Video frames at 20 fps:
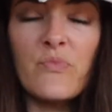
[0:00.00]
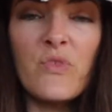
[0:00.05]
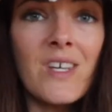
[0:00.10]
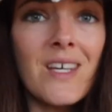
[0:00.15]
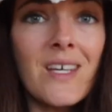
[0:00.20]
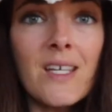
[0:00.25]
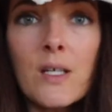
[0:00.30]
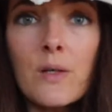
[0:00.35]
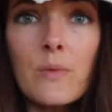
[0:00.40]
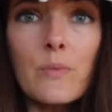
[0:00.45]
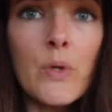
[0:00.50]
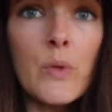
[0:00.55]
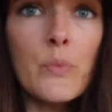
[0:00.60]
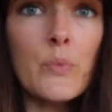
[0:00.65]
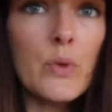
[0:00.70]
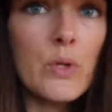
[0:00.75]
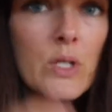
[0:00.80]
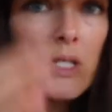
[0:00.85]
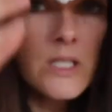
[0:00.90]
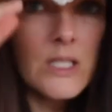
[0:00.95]
gingham
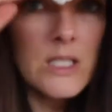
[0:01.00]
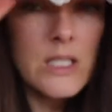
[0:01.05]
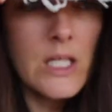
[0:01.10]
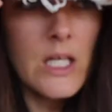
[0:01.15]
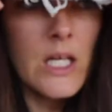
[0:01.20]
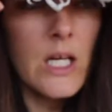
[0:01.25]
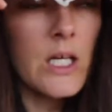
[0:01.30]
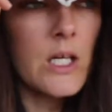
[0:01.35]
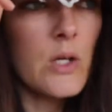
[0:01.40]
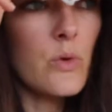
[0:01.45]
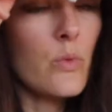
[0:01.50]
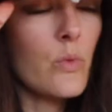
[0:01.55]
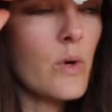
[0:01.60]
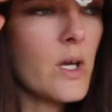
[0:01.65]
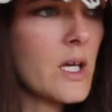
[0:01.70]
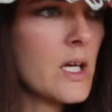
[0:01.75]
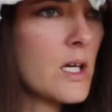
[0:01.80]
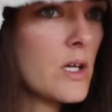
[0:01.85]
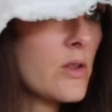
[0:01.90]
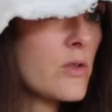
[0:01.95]
print that I can
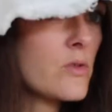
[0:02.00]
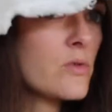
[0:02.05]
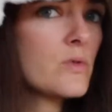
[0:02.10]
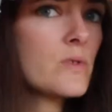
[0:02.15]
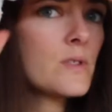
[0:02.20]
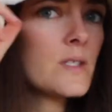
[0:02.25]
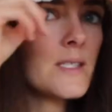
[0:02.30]
wear through